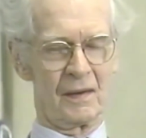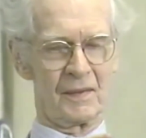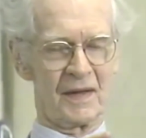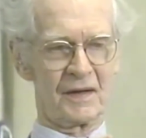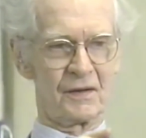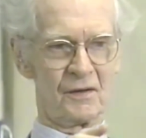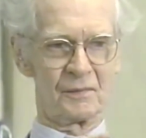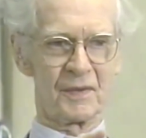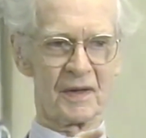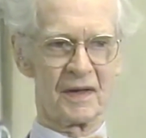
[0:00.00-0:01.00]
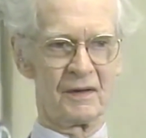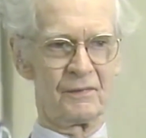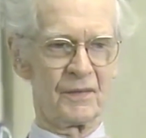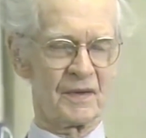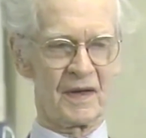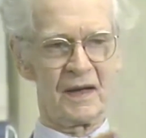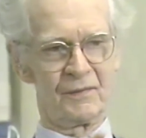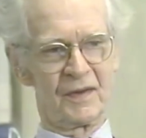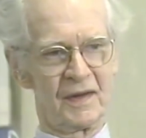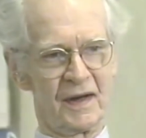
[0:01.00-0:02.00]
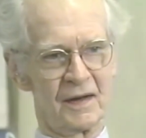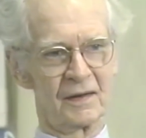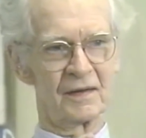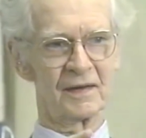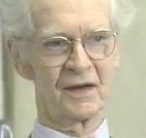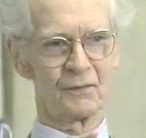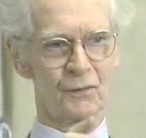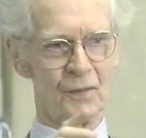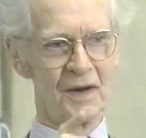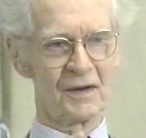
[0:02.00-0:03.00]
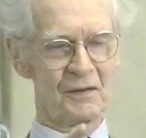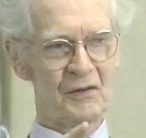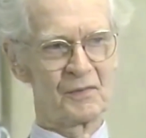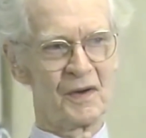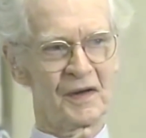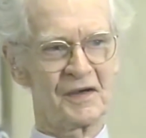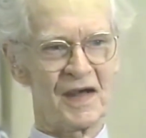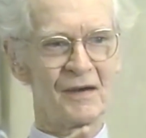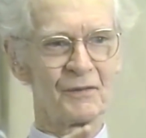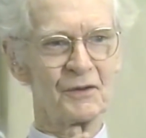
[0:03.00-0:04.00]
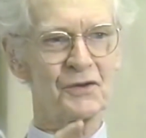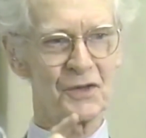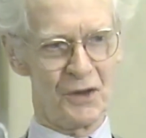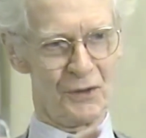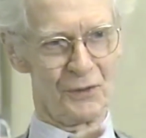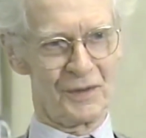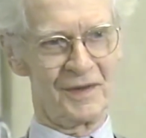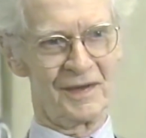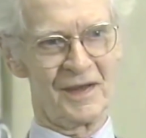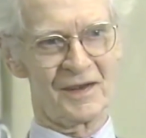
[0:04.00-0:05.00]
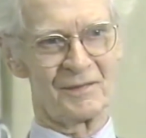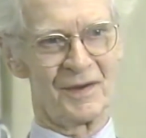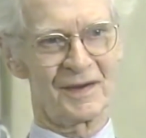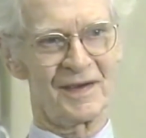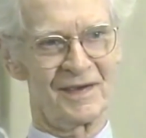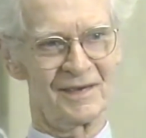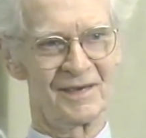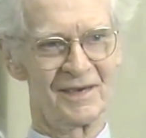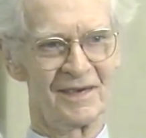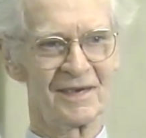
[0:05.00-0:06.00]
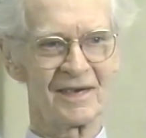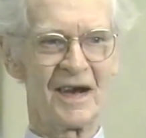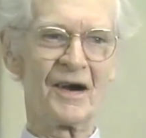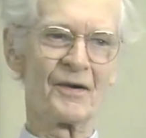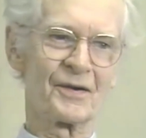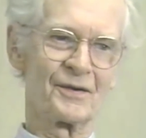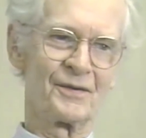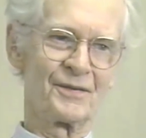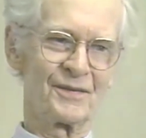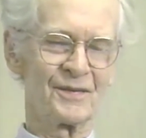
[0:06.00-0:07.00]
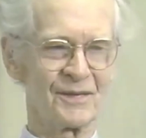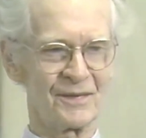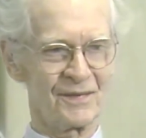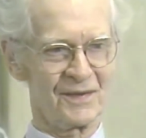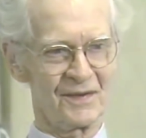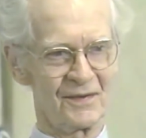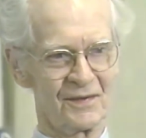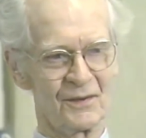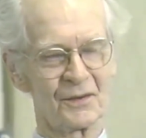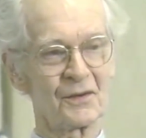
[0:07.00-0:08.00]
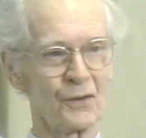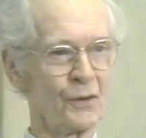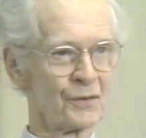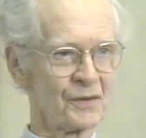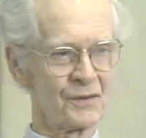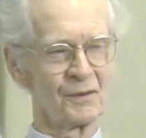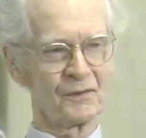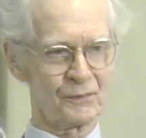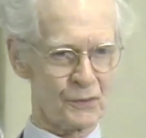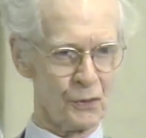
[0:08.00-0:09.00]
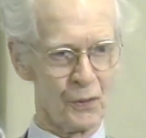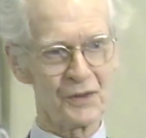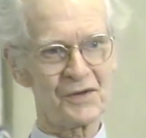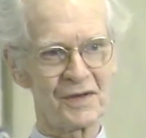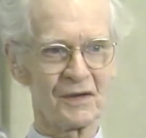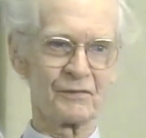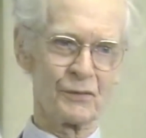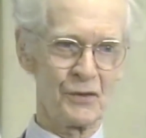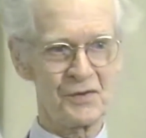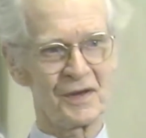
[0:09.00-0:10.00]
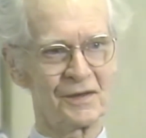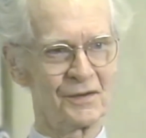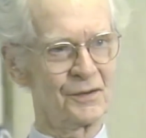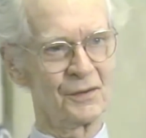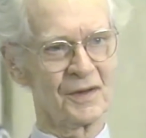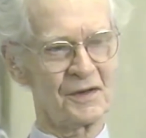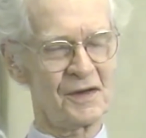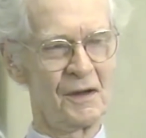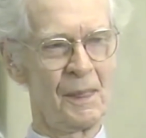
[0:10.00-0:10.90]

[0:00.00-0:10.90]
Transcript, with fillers: but I don't believe, even then, that one of those monkeys ever showed another monkey how to, uh, or to hold it to, or coerced it, forced it to do this.